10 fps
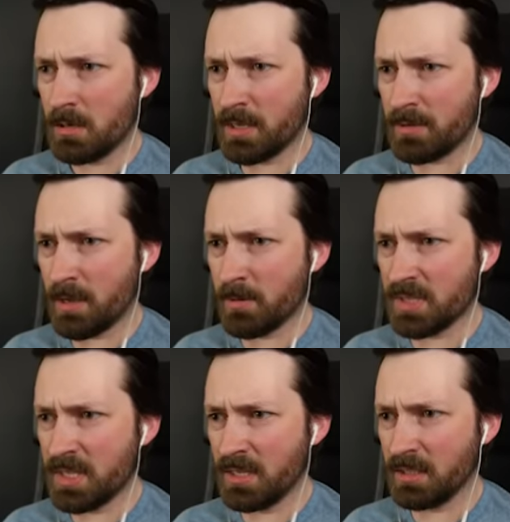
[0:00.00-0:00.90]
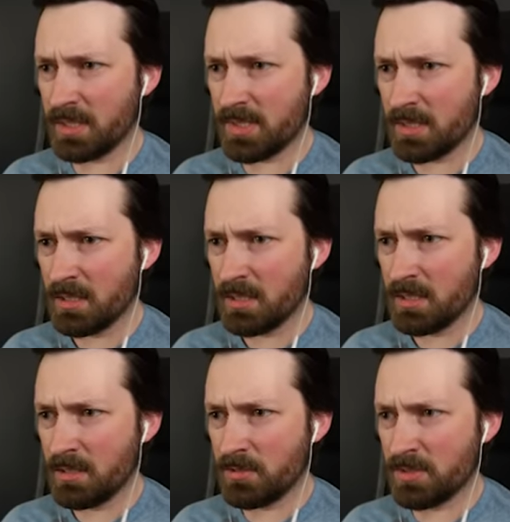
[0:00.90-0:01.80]
That wasn't endless.
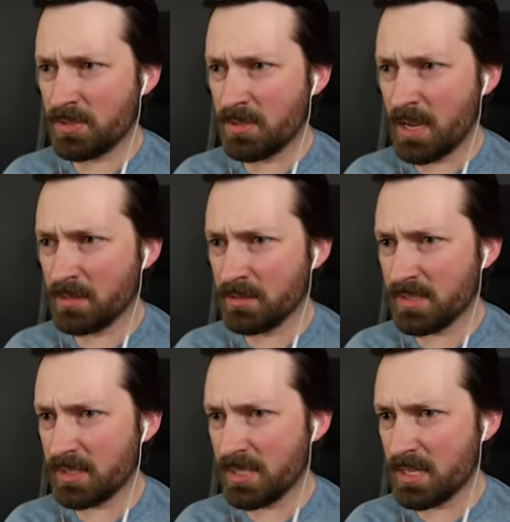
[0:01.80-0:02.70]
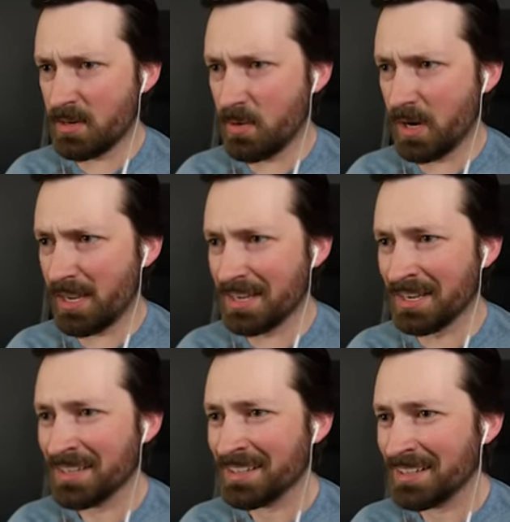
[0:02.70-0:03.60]
Just endlessly
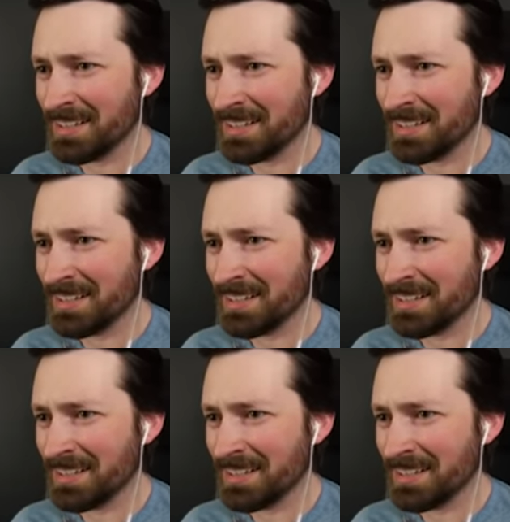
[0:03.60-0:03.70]
annoying.